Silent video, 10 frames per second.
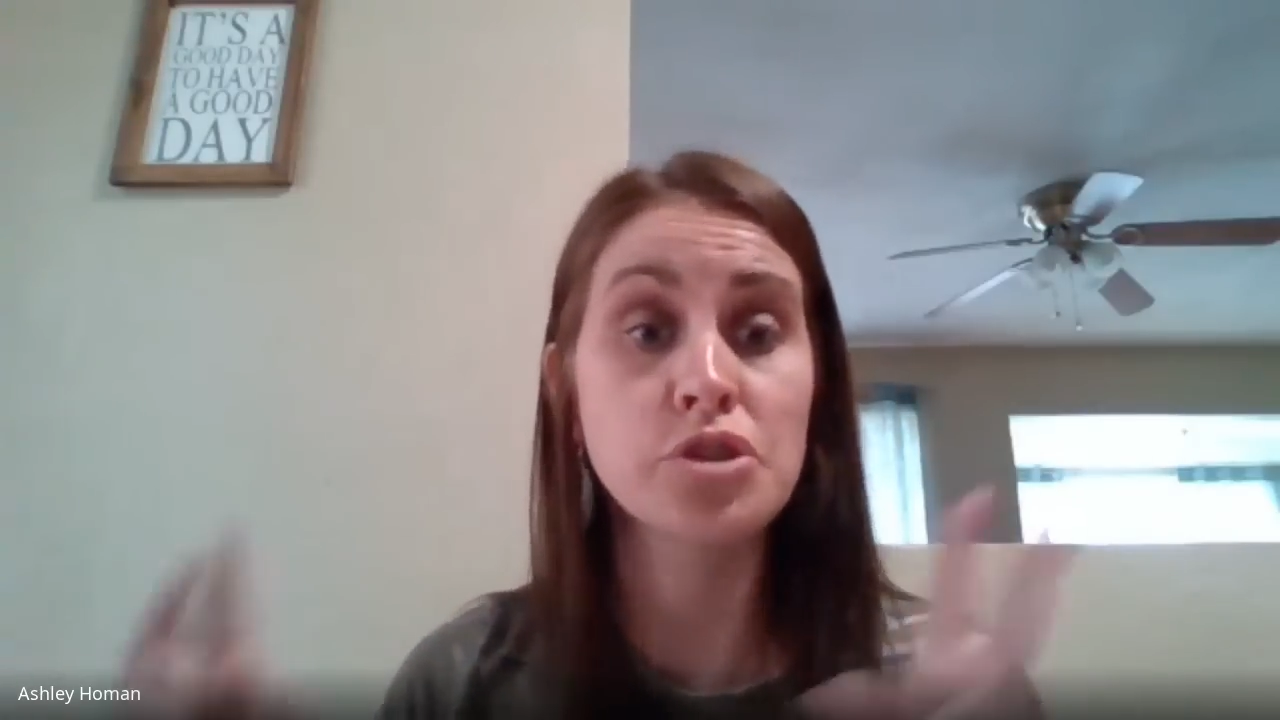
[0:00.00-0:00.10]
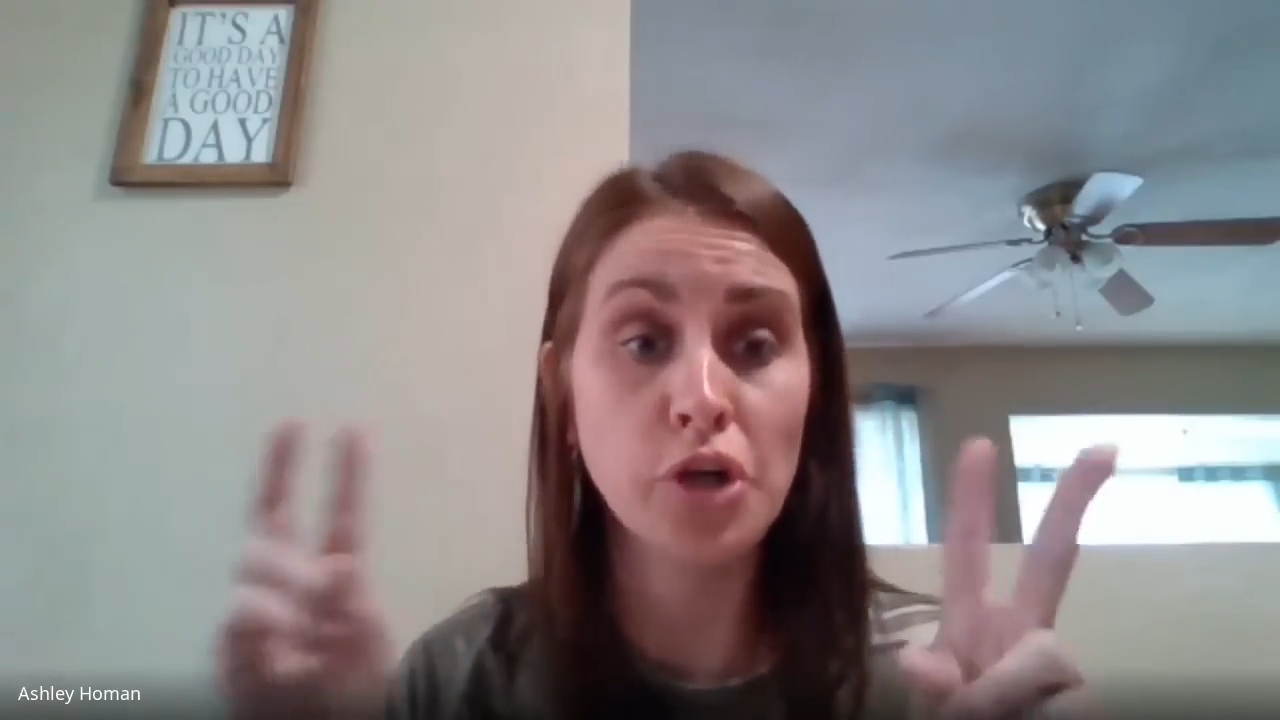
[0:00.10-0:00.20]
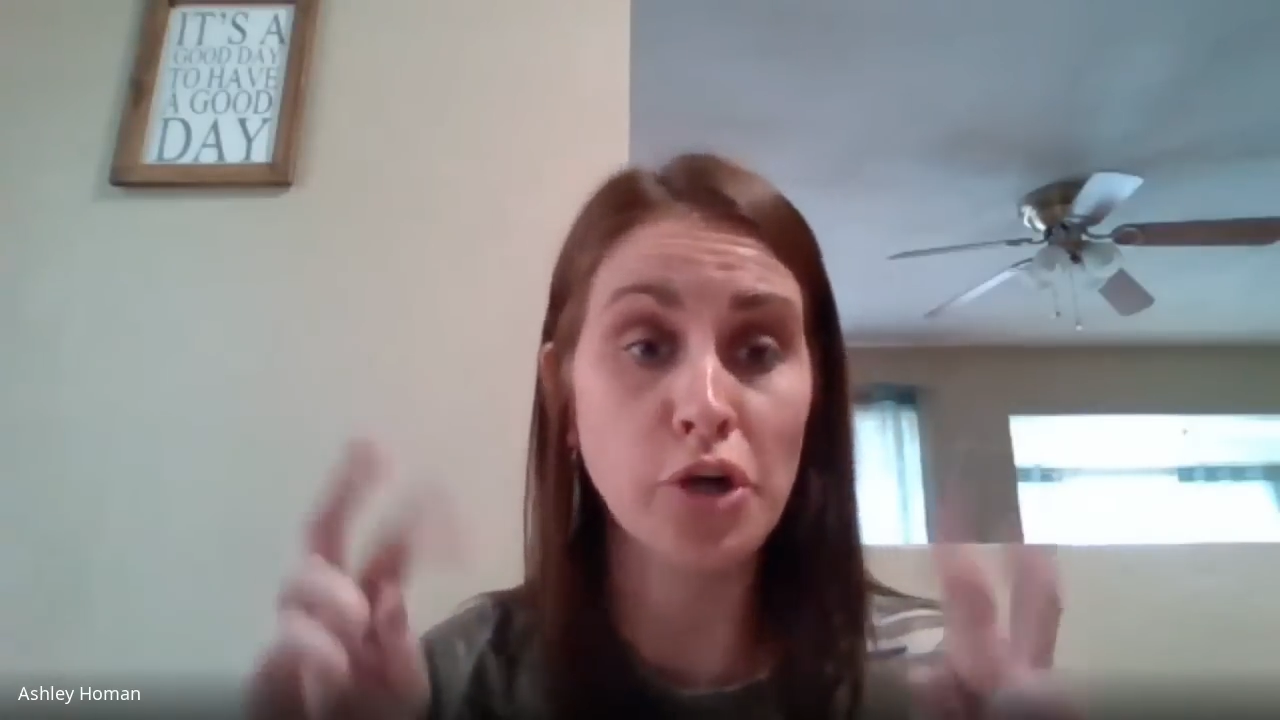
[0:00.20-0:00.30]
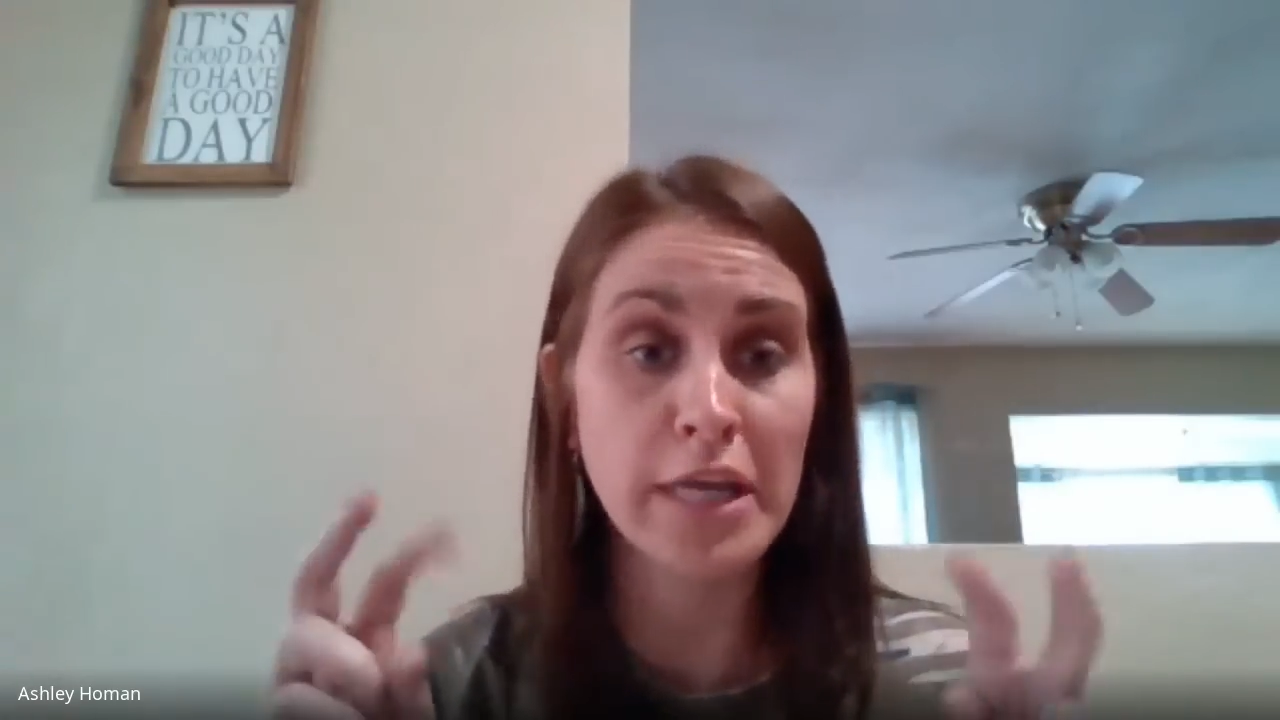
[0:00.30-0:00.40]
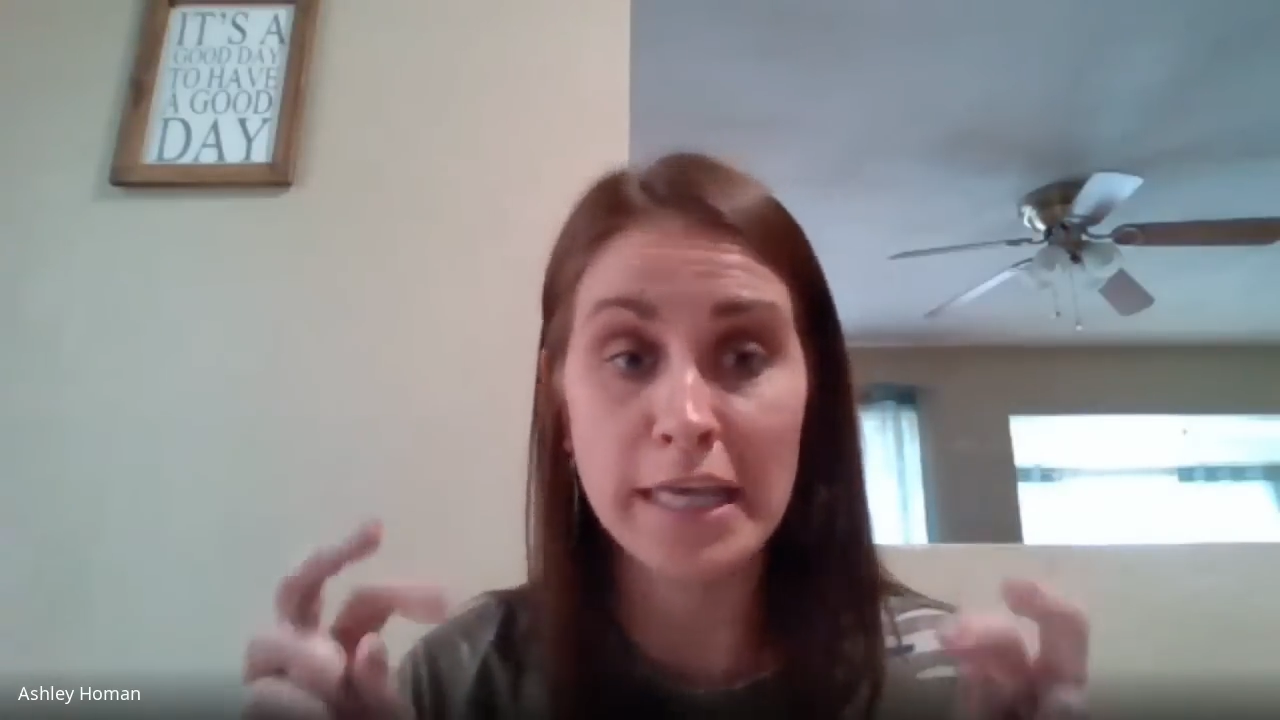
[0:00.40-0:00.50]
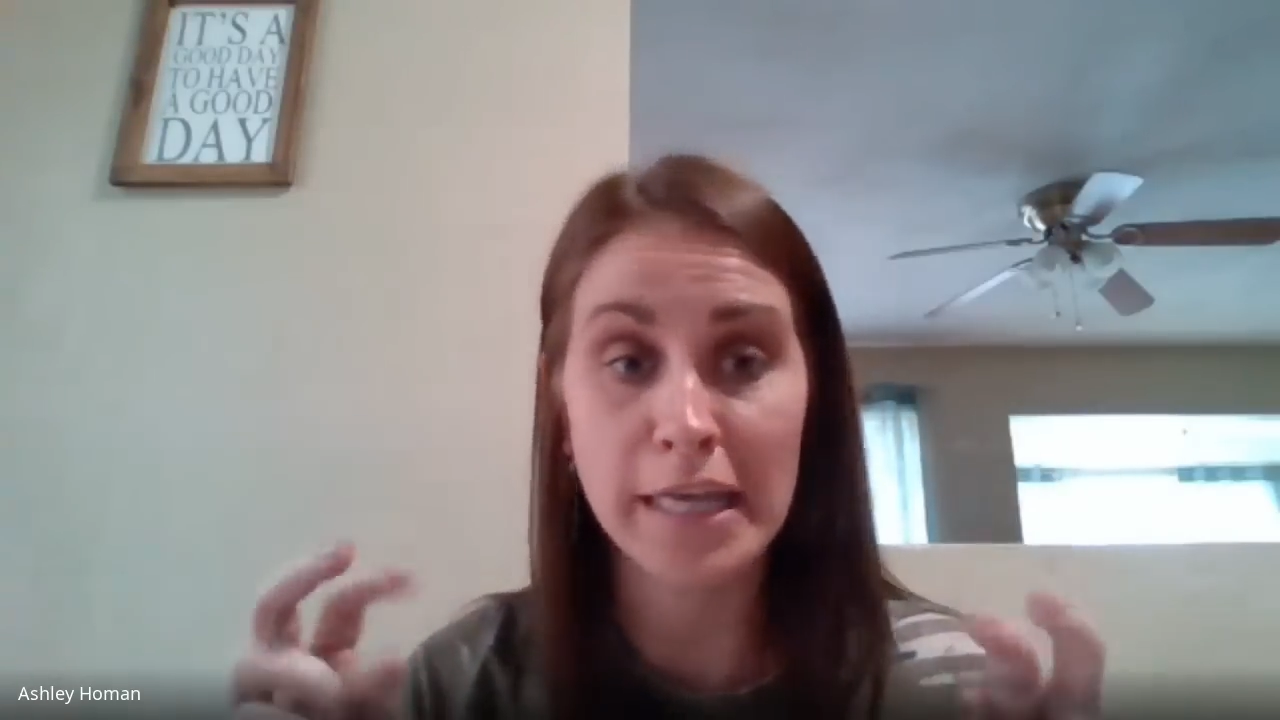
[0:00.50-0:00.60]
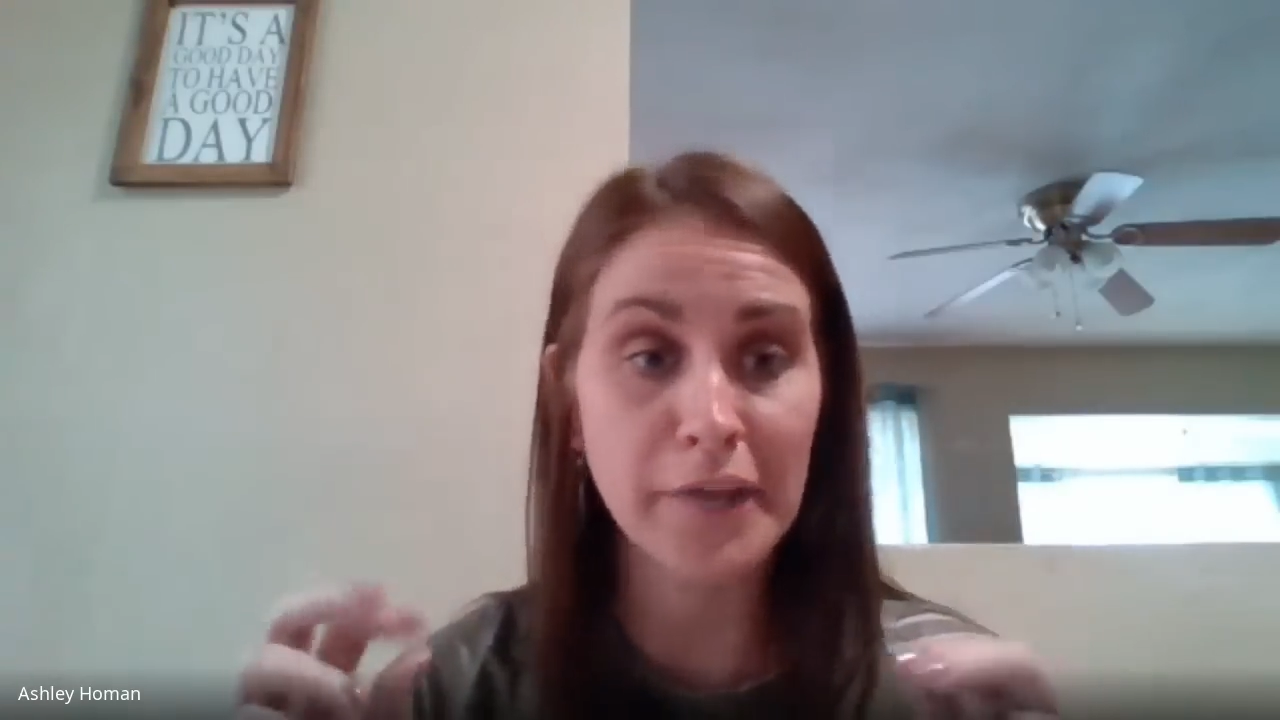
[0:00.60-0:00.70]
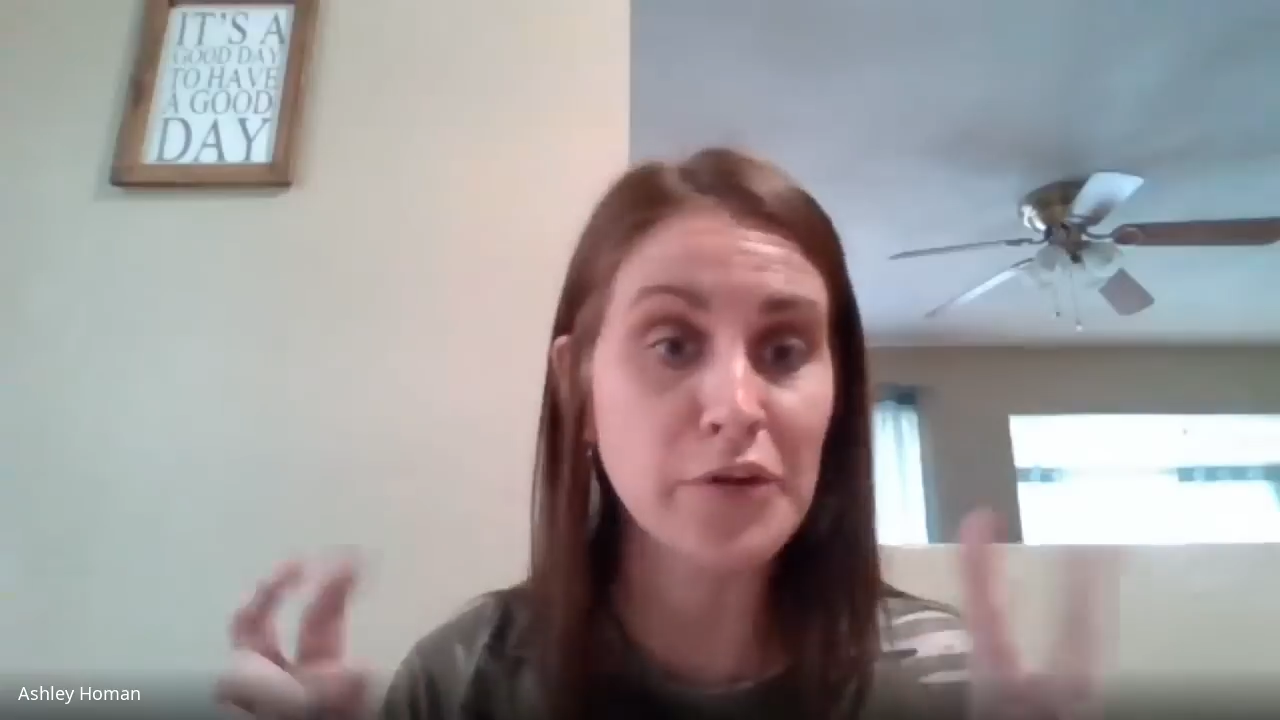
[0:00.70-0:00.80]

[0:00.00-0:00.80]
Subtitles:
turning it in.